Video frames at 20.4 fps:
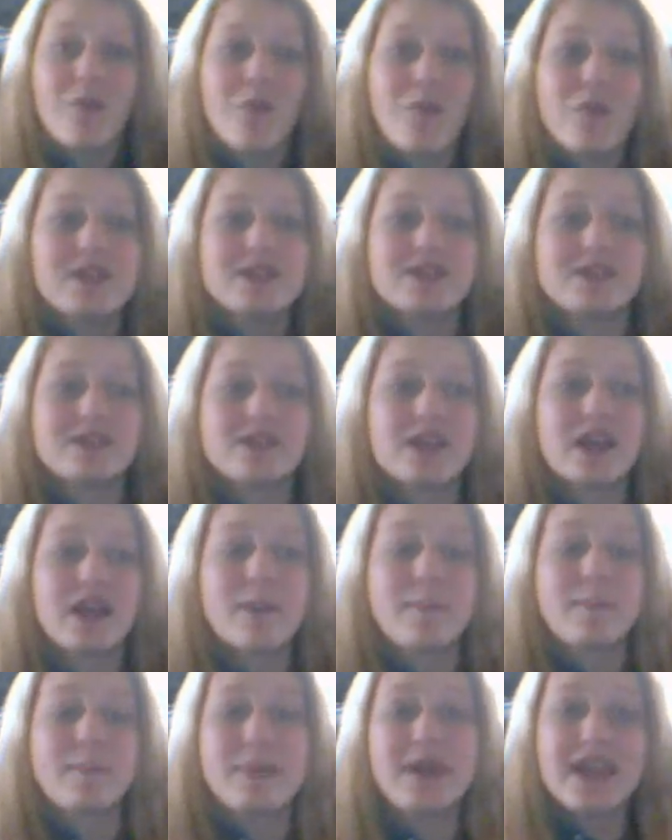was
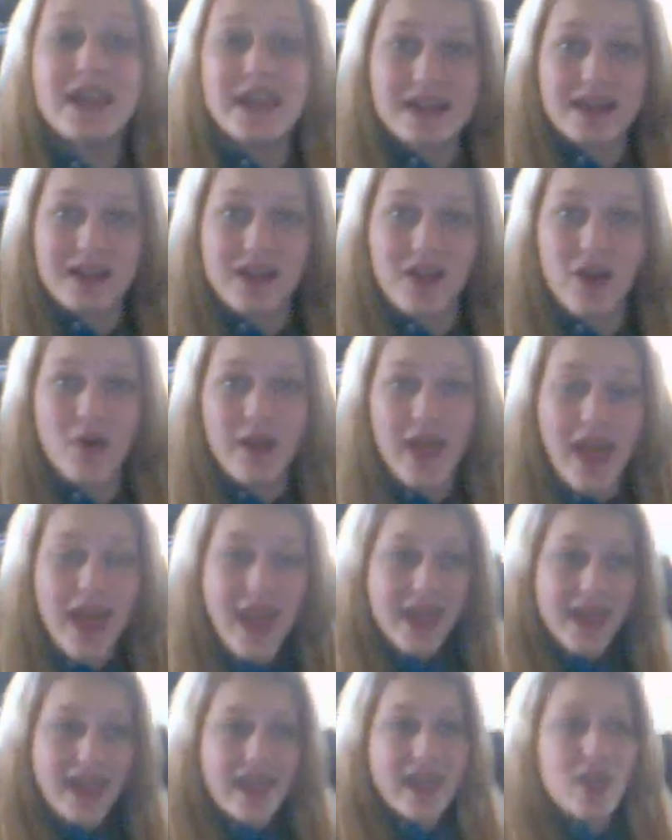beaten,
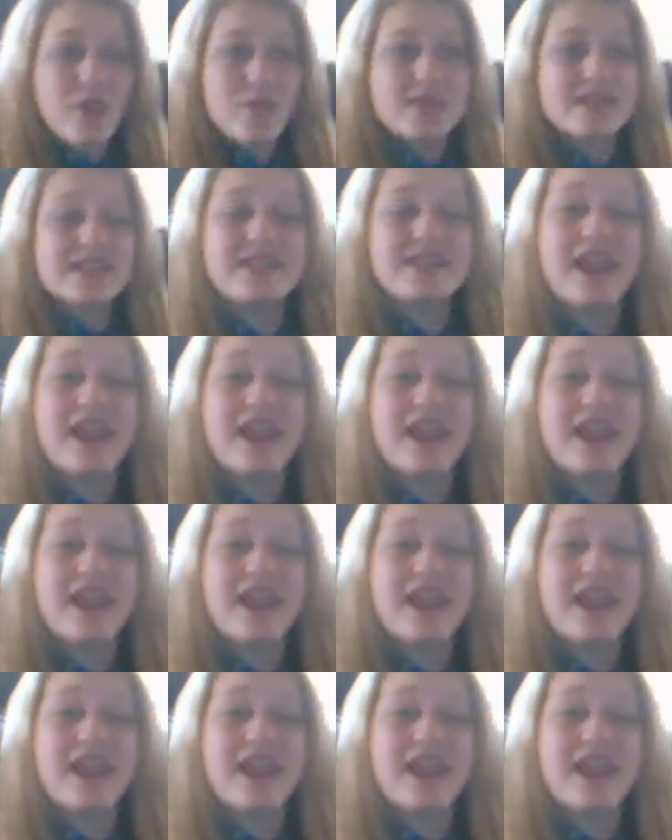okay? He was